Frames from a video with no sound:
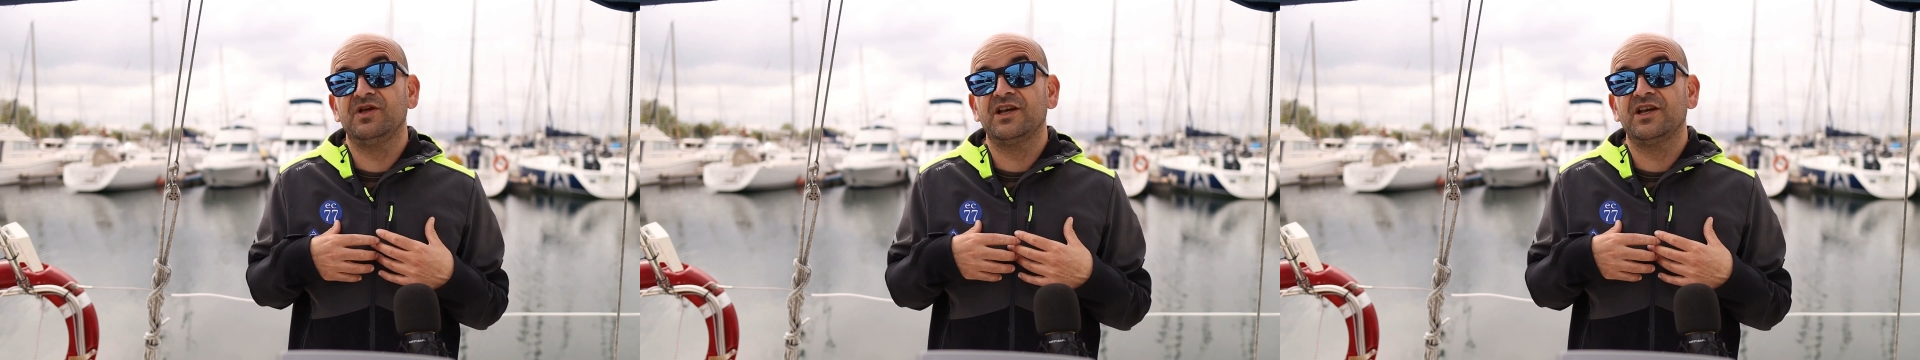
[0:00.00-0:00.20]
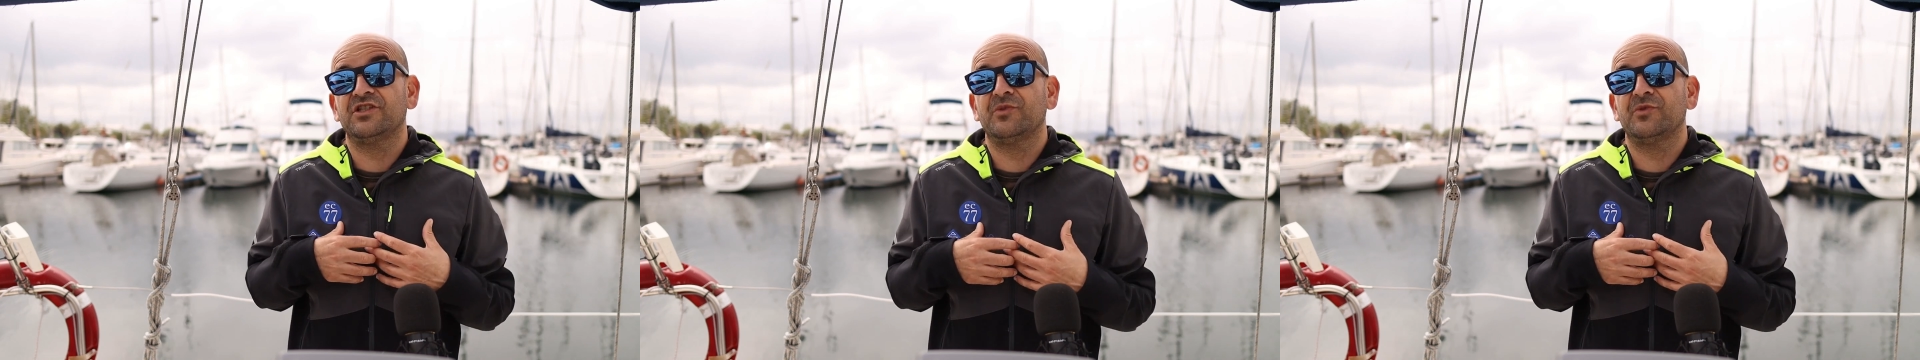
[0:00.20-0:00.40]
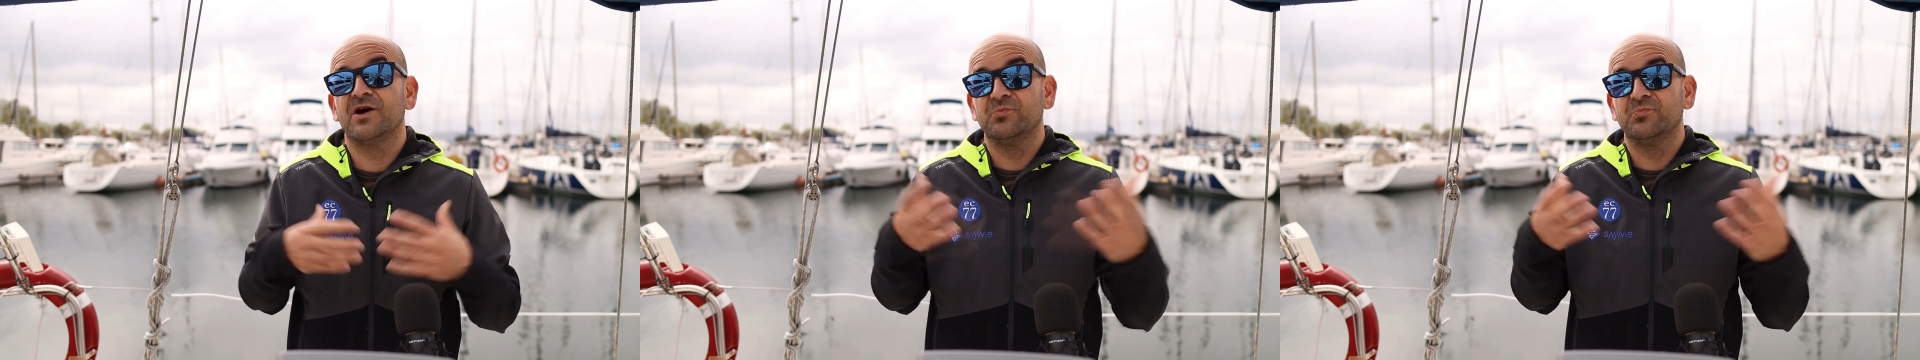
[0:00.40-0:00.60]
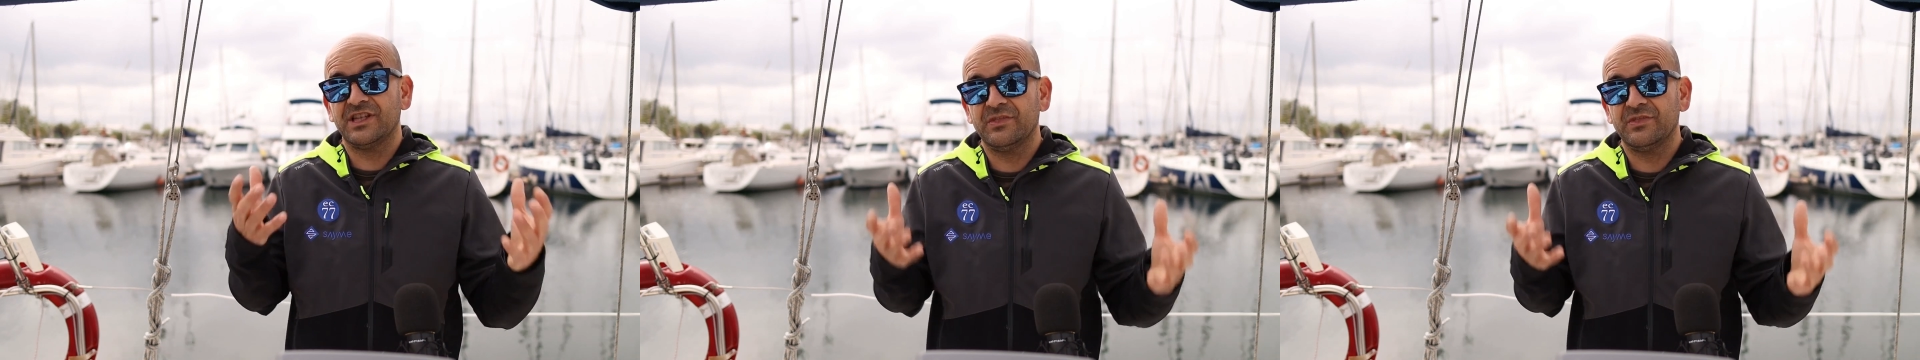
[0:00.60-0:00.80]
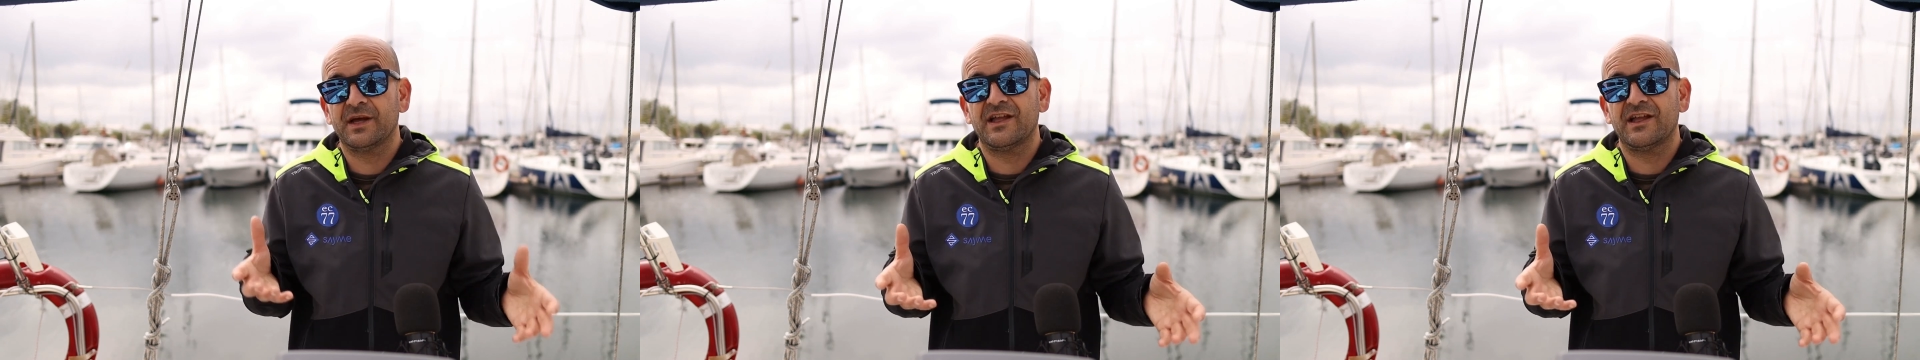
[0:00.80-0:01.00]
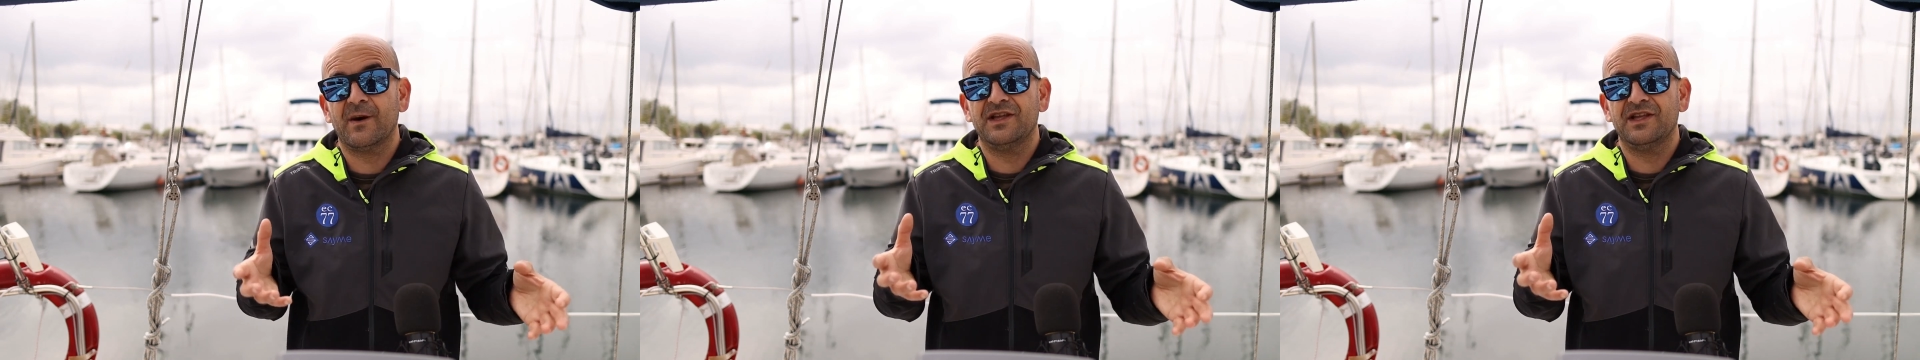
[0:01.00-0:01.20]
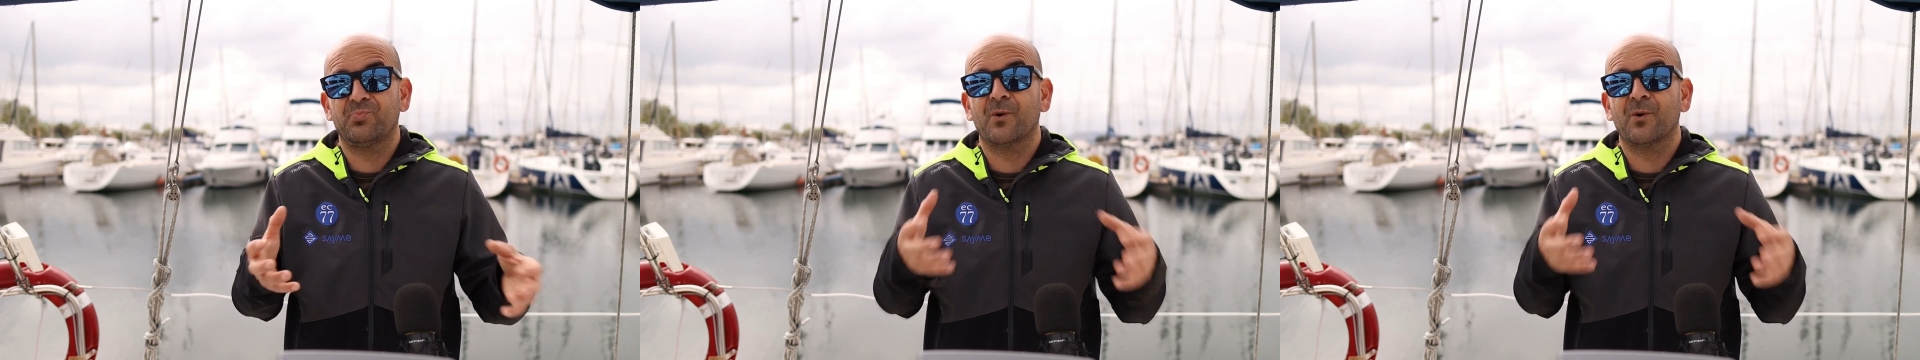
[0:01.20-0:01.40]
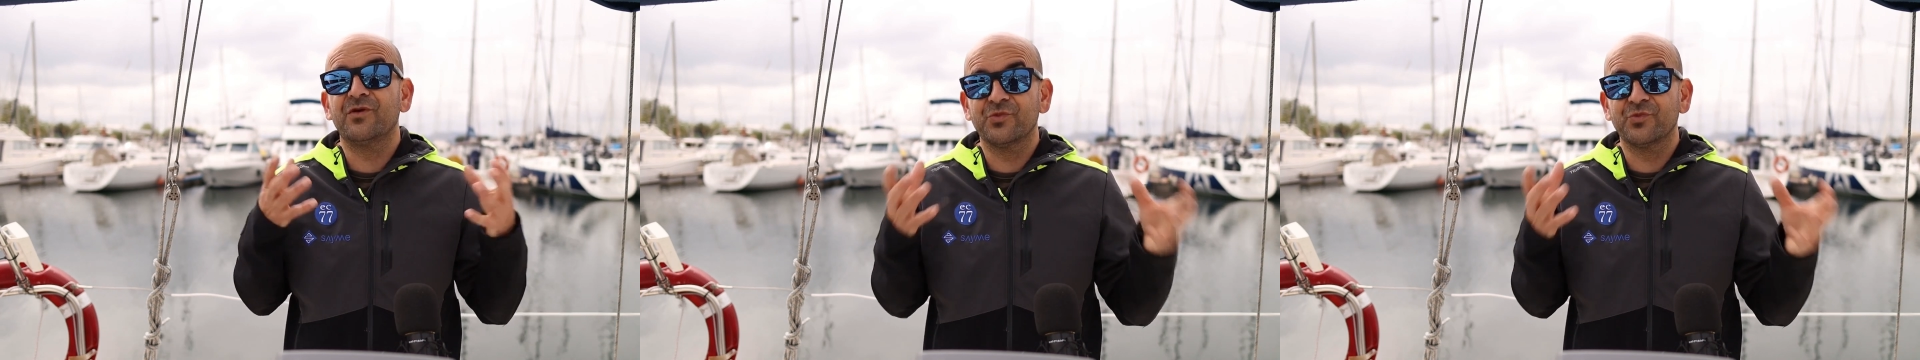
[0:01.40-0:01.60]
and experiments we do on the
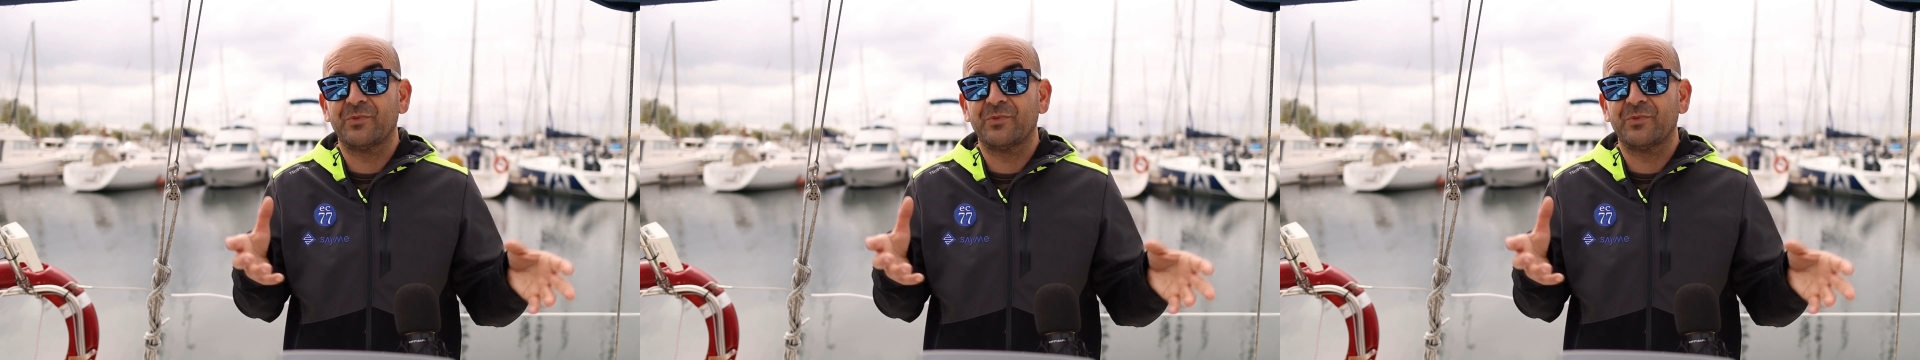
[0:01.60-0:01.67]
boat.